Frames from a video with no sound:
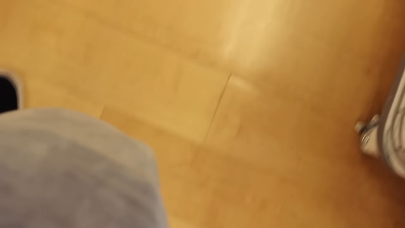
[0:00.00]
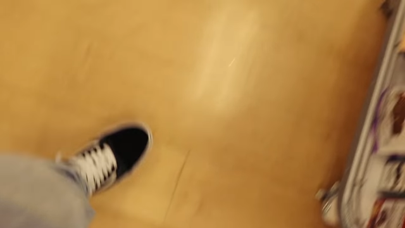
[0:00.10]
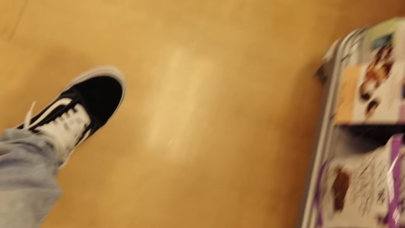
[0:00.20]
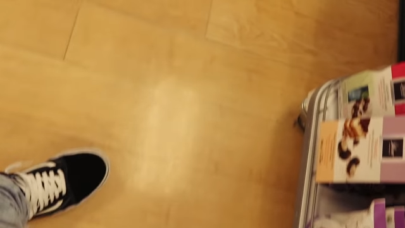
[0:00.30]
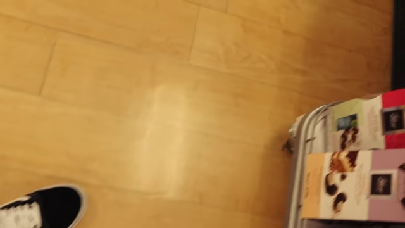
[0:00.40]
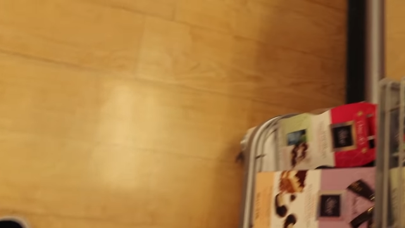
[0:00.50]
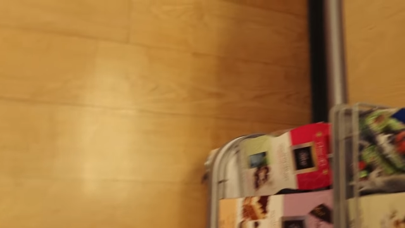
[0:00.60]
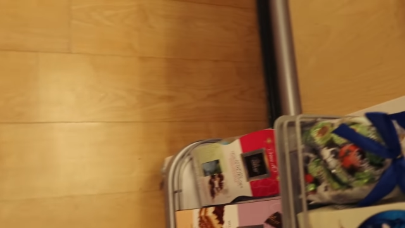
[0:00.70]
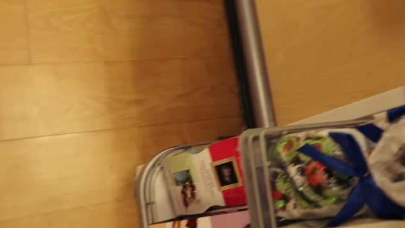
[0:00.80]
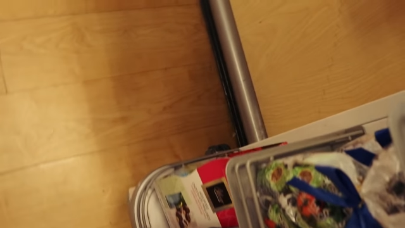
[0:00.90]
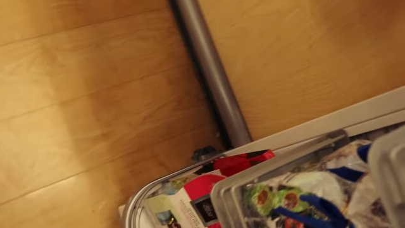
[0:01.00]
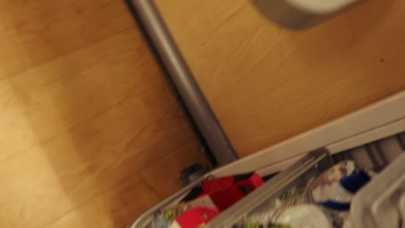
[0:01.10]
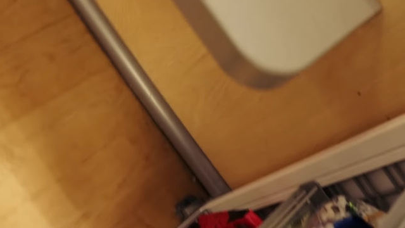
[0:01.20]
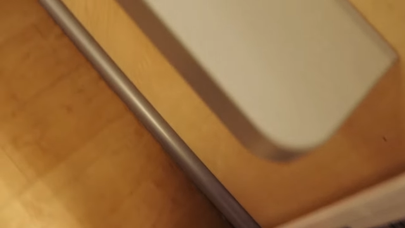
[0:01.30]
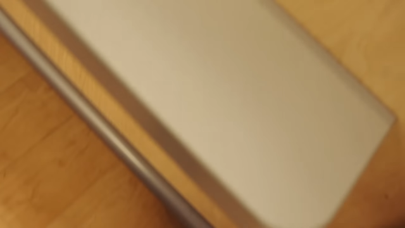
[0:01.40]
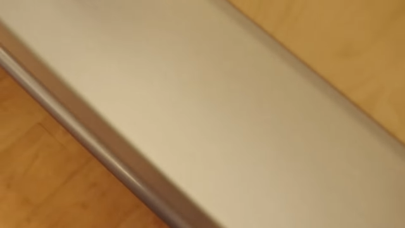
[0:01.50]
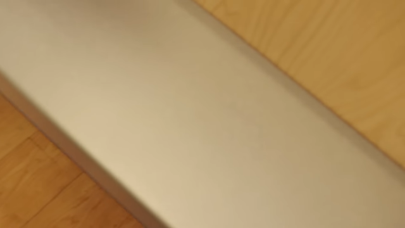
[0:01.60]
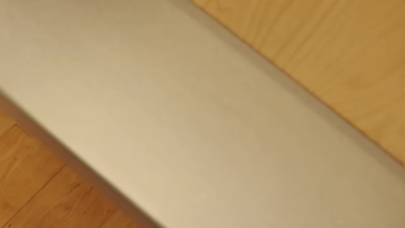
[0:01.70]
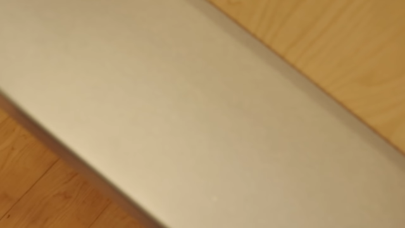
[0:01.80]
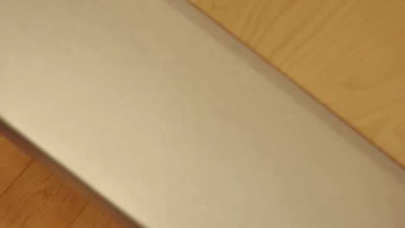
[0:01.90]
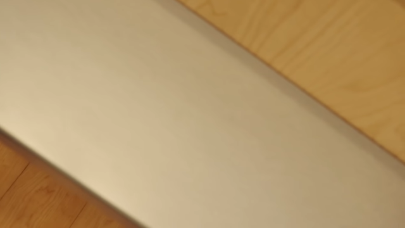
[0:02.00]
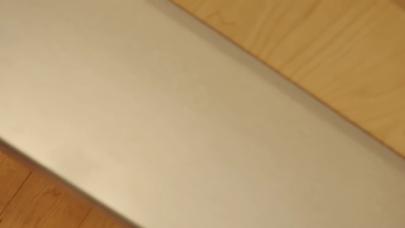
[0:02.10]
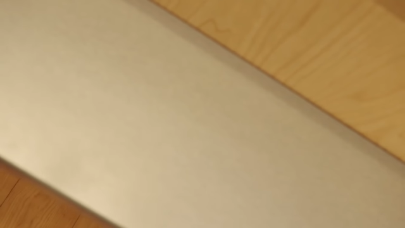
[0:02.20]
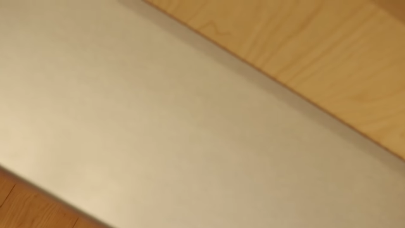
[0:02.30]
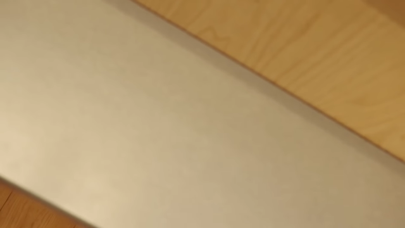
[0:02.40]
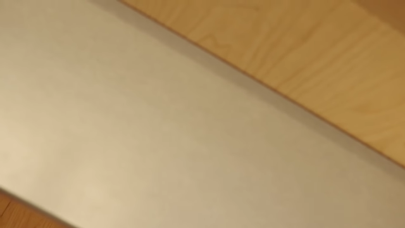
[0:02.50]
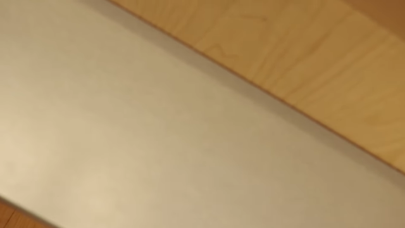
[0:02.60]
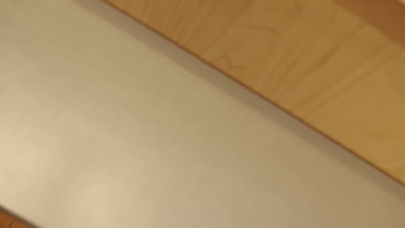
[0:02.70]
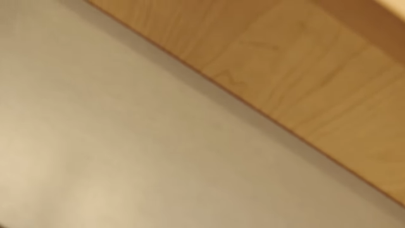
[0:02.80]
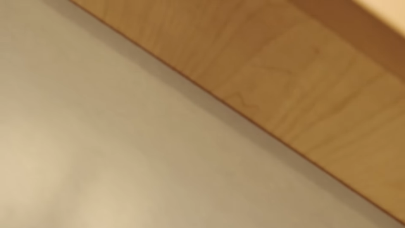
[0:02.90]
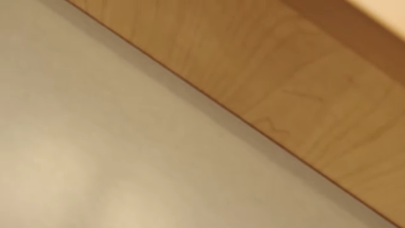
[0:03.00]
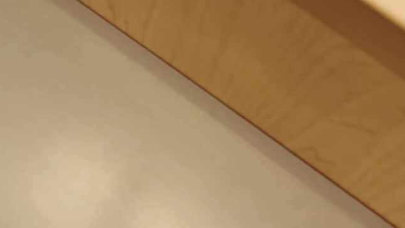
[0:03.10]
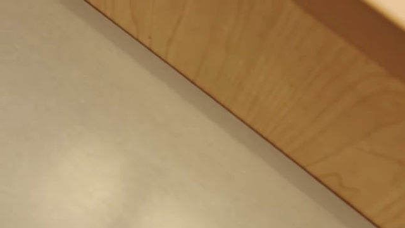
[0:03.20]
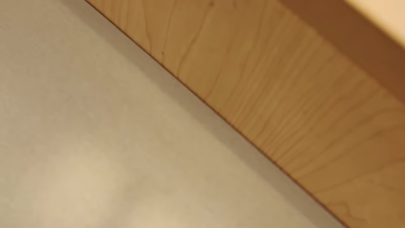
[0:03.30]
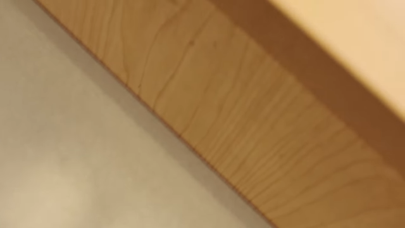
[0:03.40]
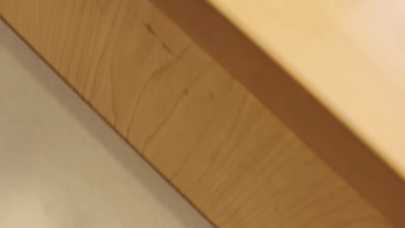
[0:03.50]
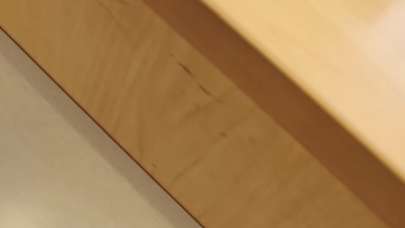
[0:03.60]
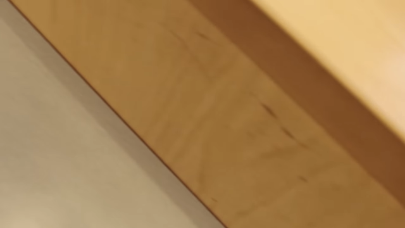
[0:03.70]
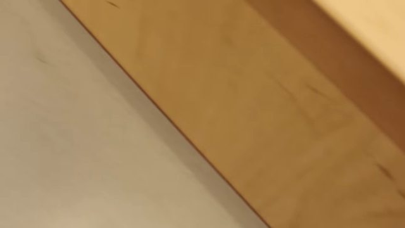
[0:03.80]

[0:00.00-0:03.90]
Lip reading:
Nobody's mouth can be seen.